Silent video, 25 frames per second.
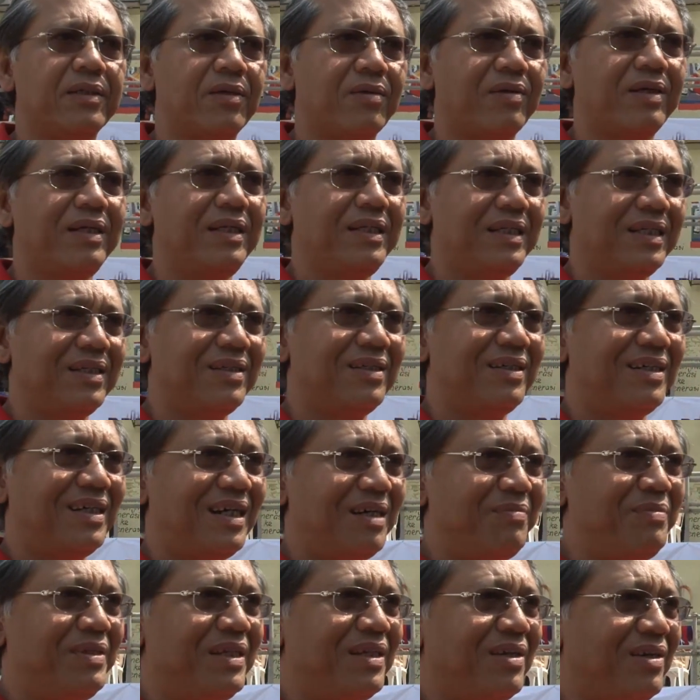already, you know,
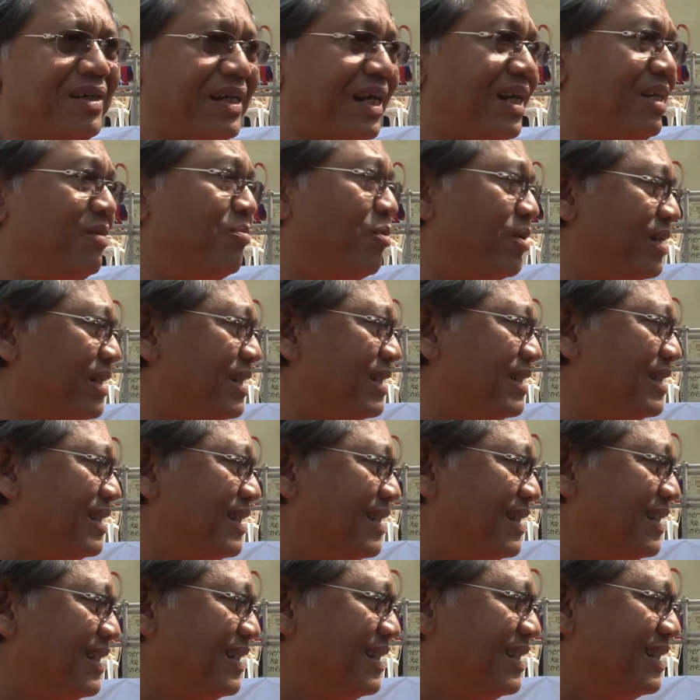I mean, uh, really modern.
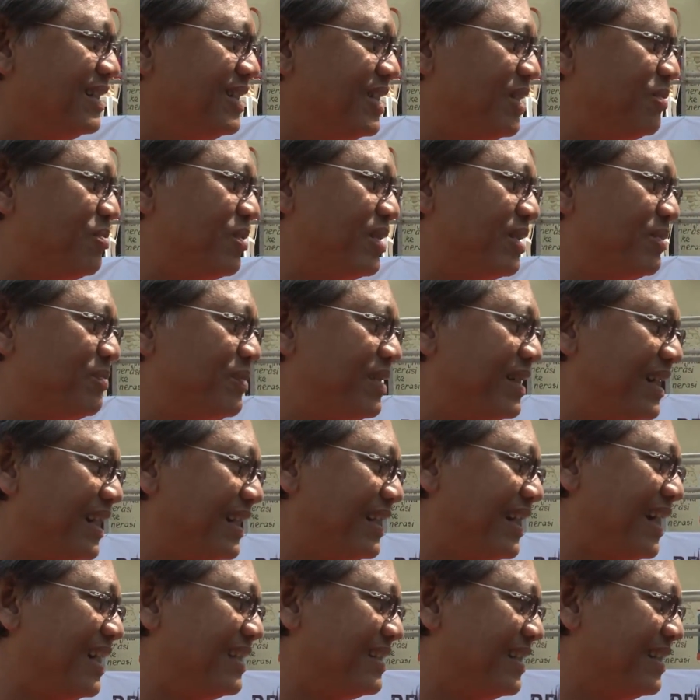So for example,
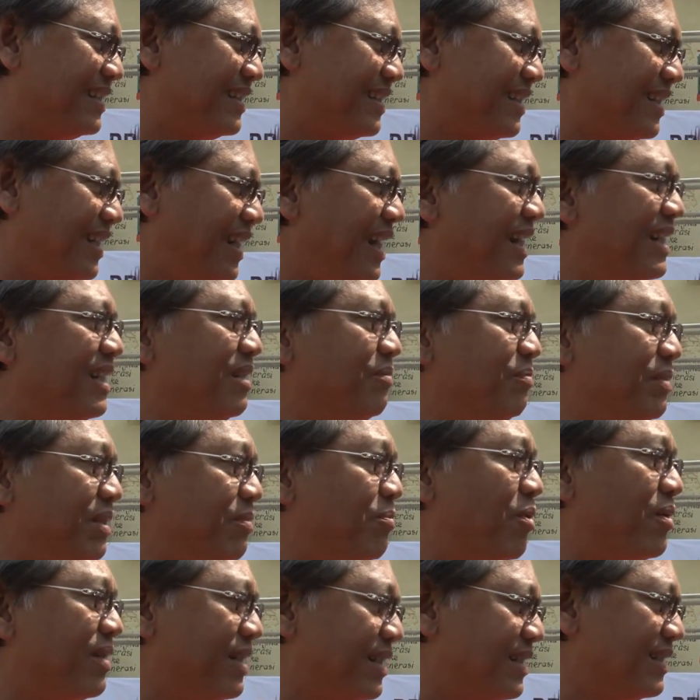like let it be
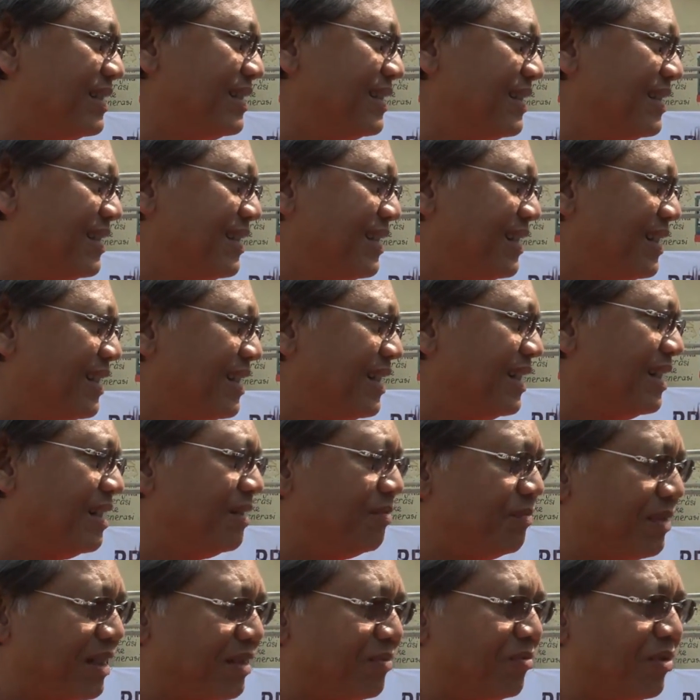modern.
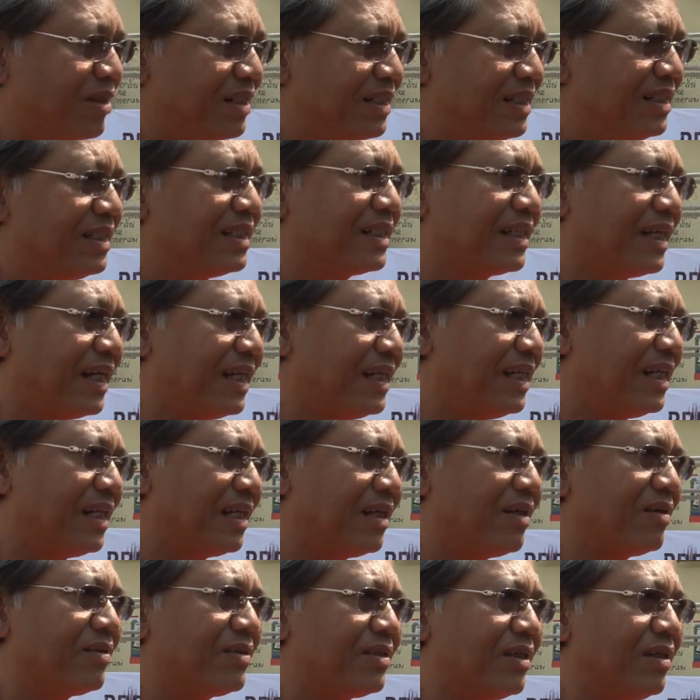But modern can
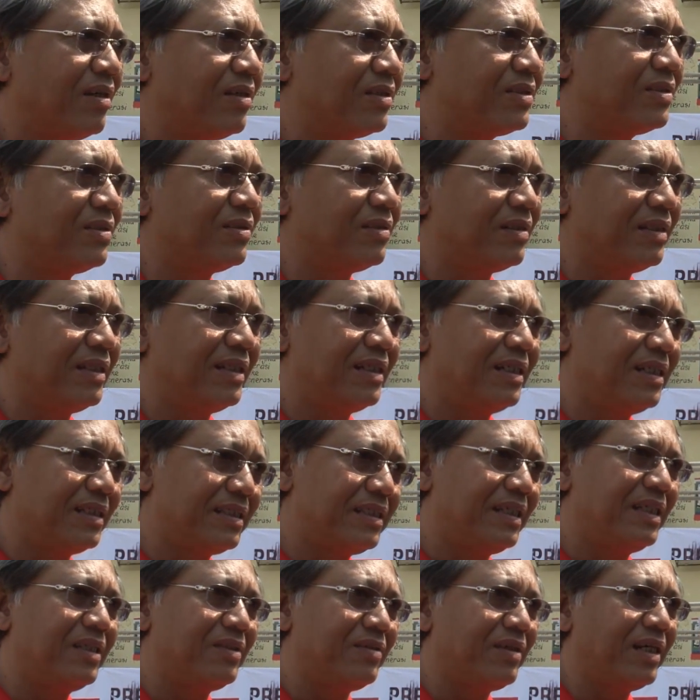uh, also uh,
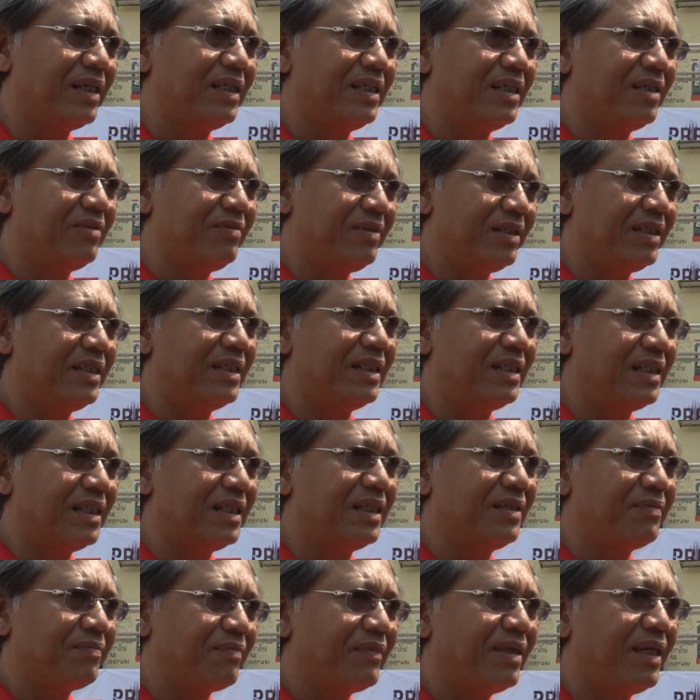stay together with
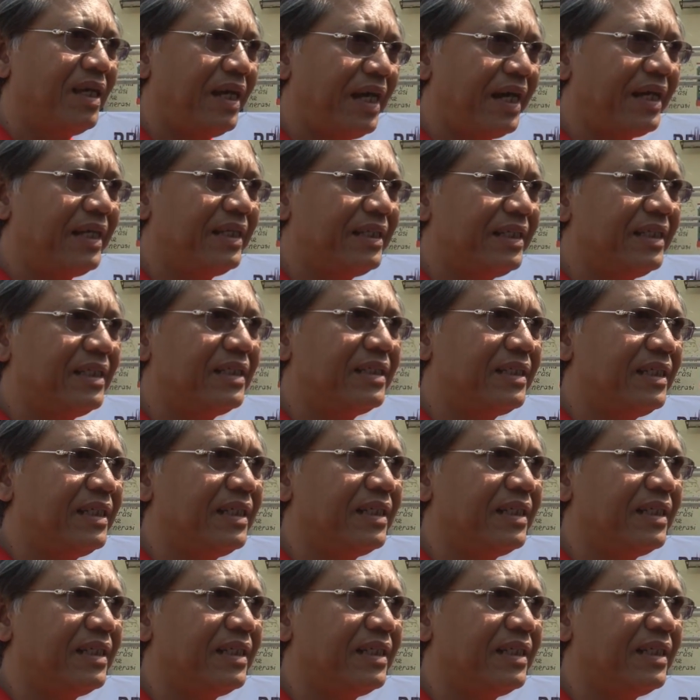the heritage